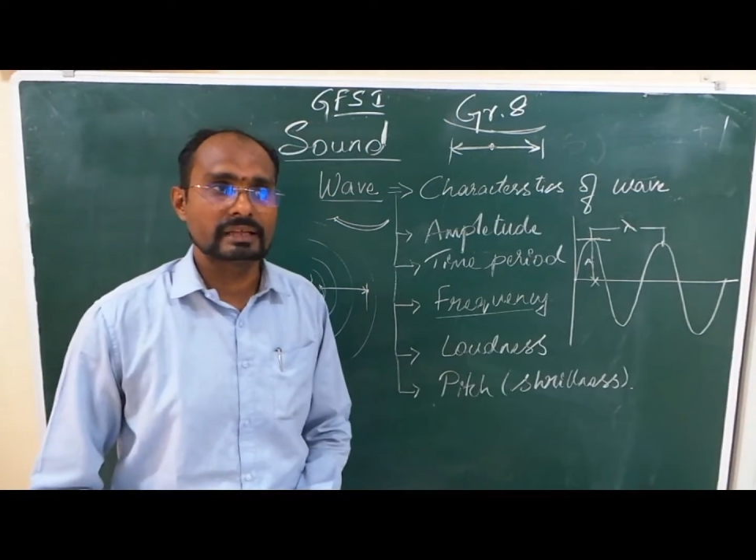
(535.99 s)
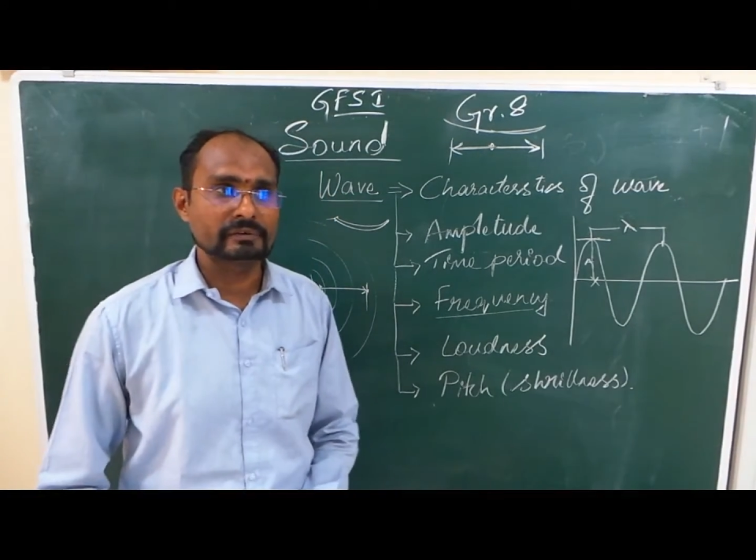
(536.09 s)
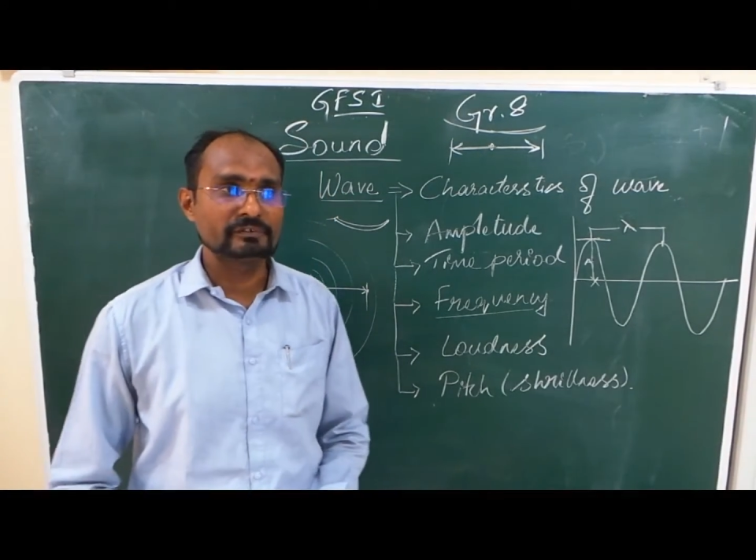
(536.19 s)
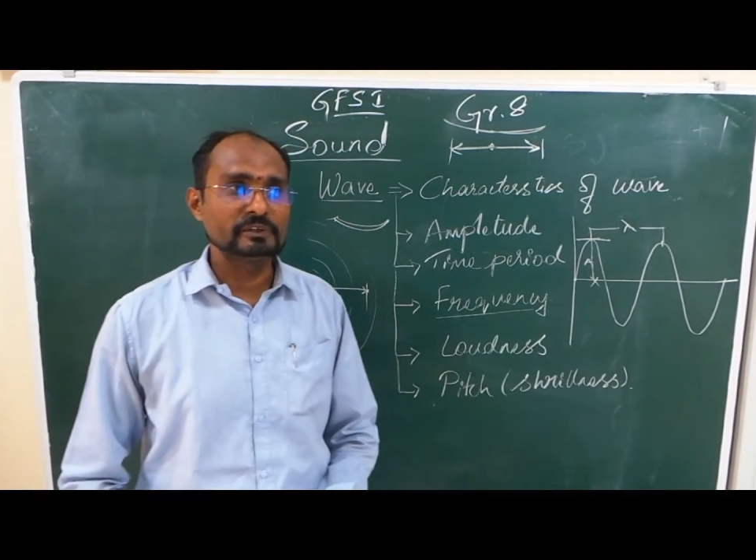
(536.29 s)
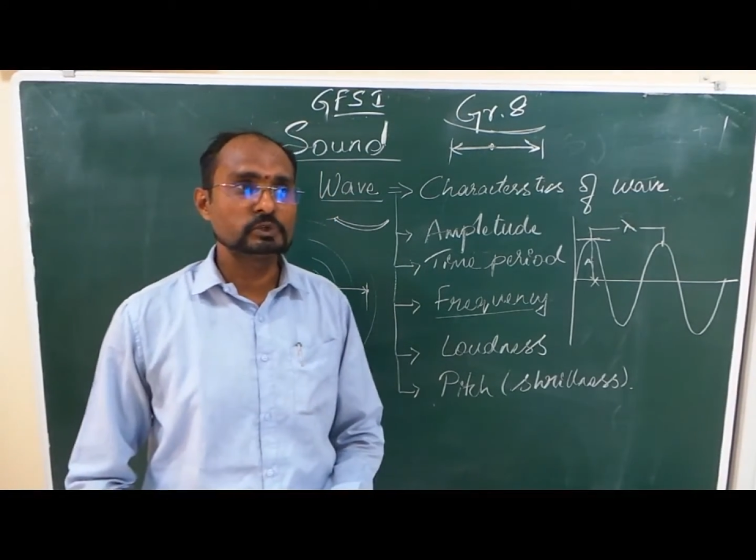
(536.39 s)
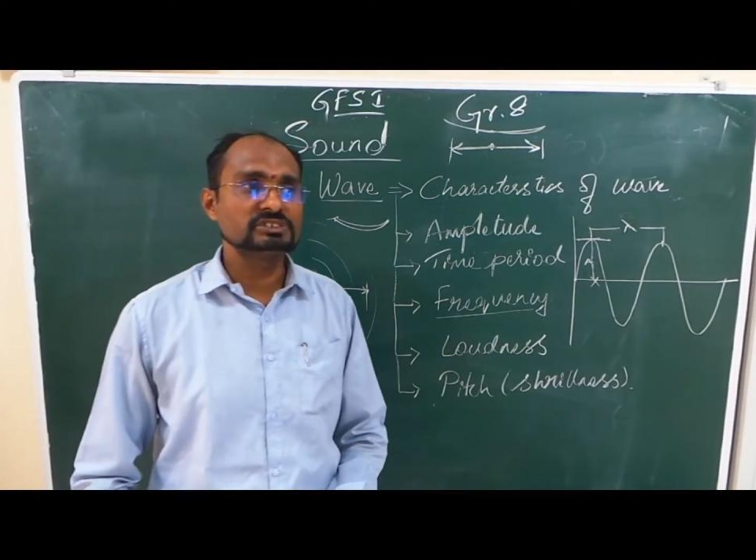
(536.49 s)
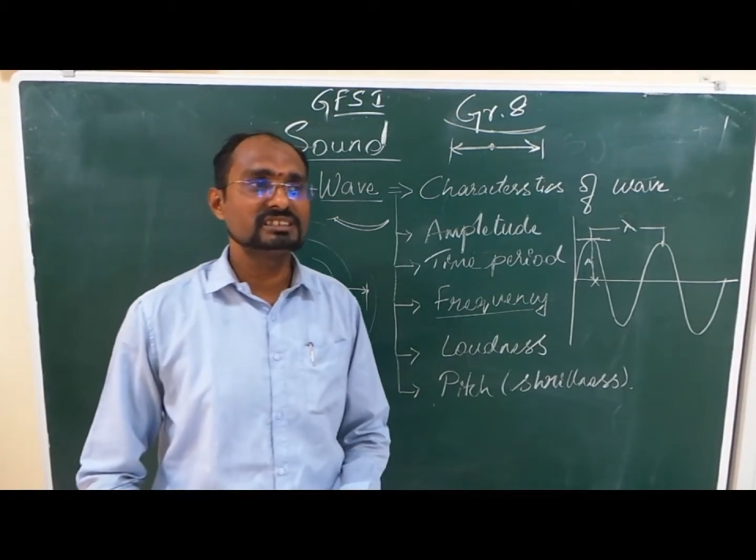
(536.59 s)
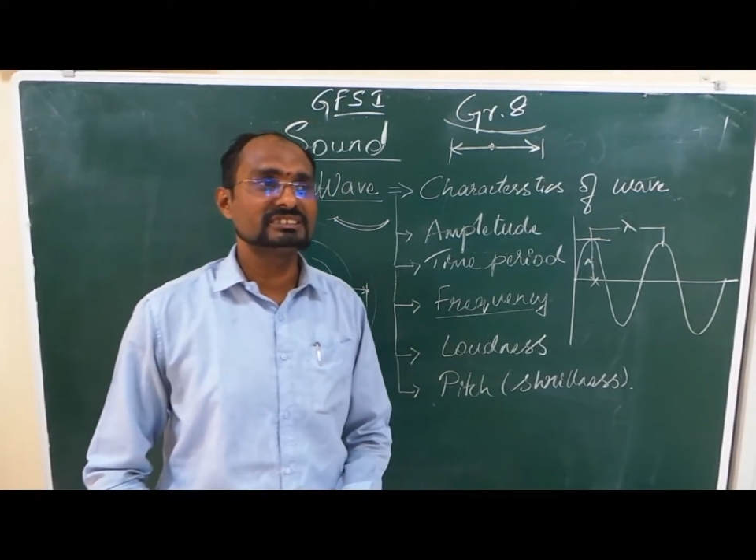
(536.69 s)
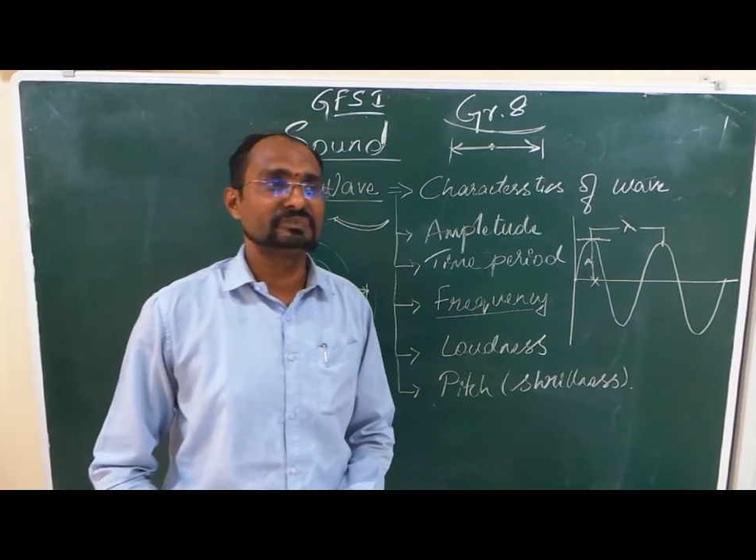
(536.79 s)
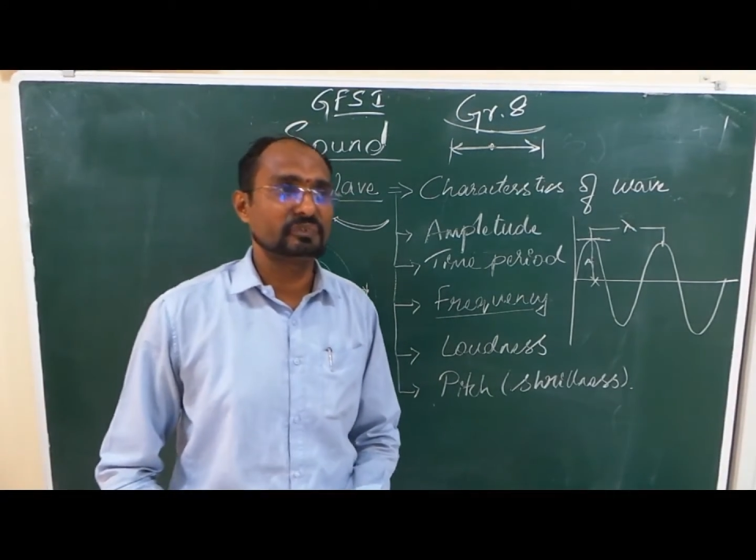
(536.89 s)
like we use
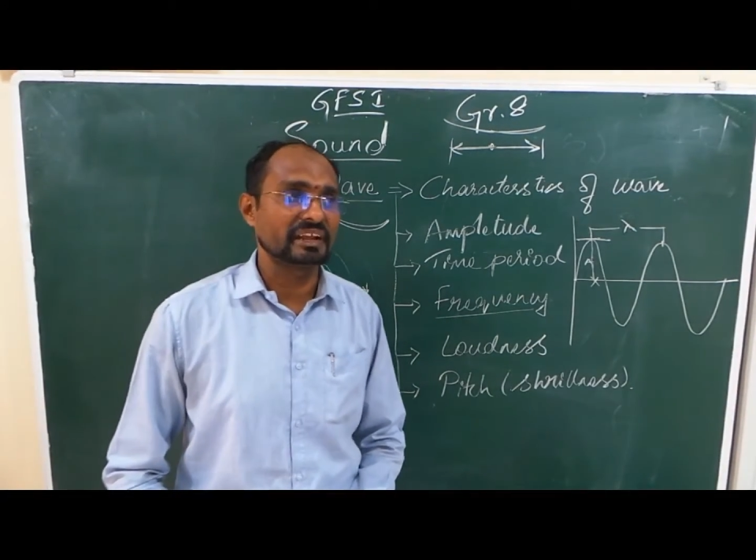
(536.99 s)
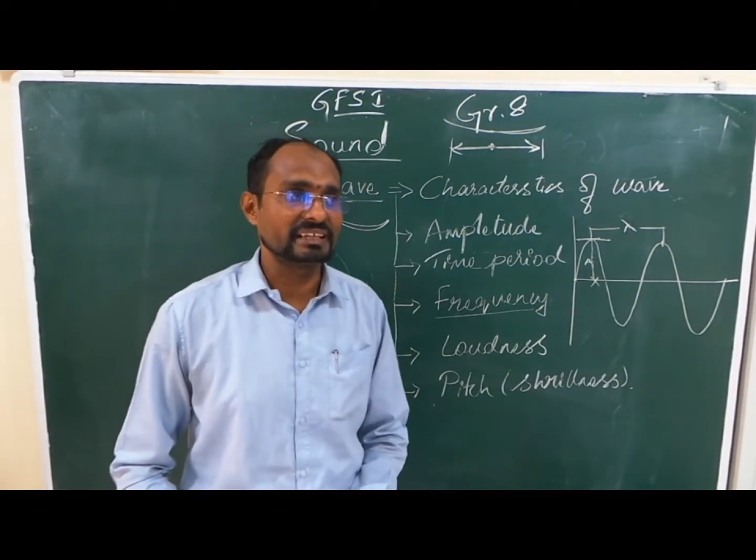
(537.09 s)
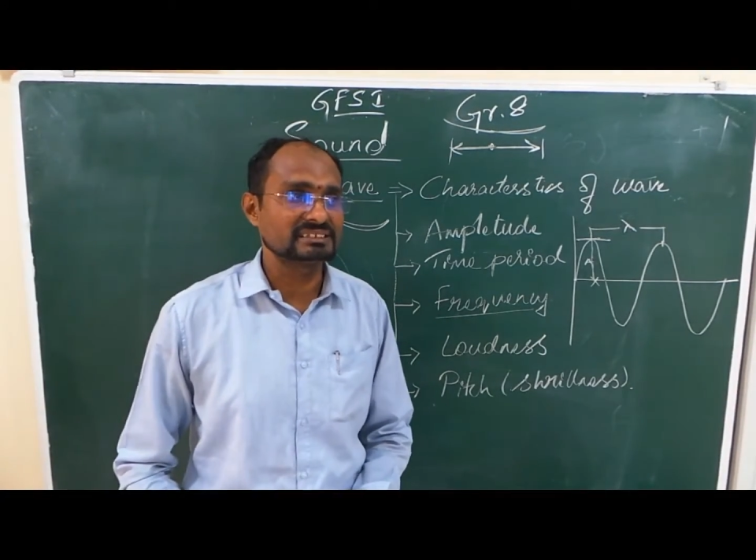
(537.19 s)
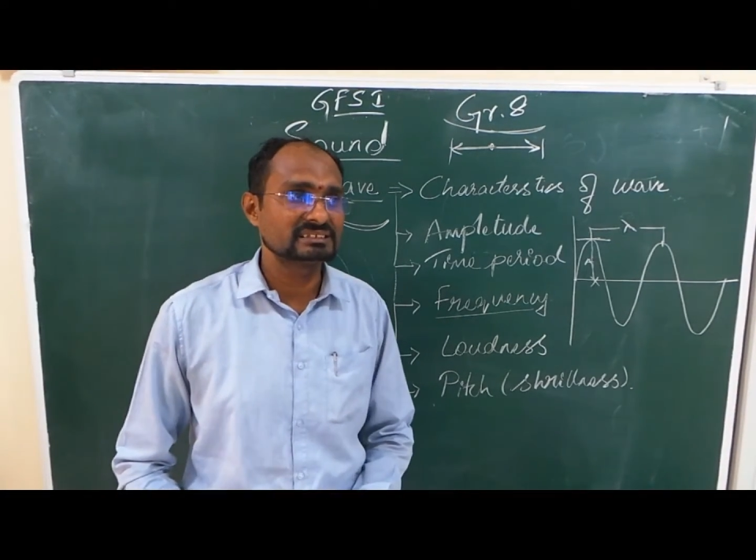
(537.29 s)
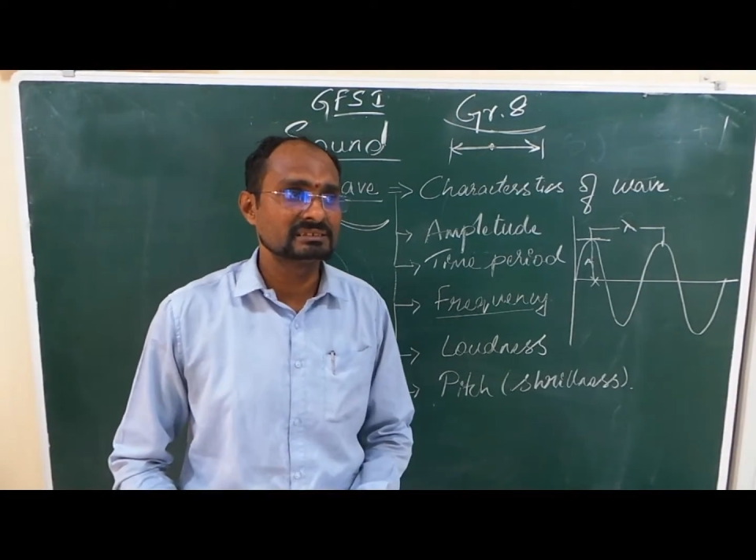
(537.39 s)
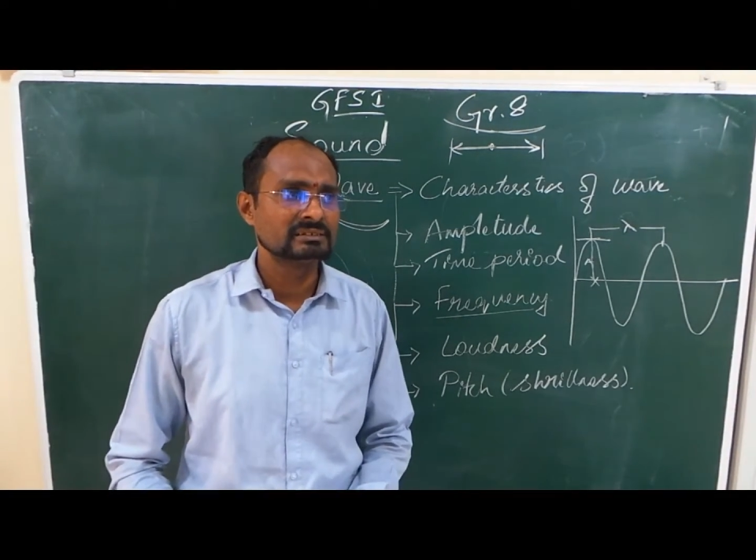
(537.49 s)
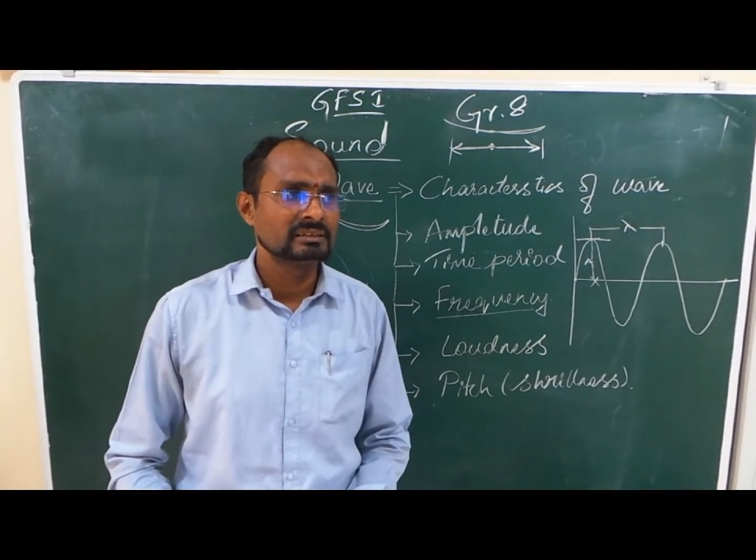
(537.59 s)
this phrase,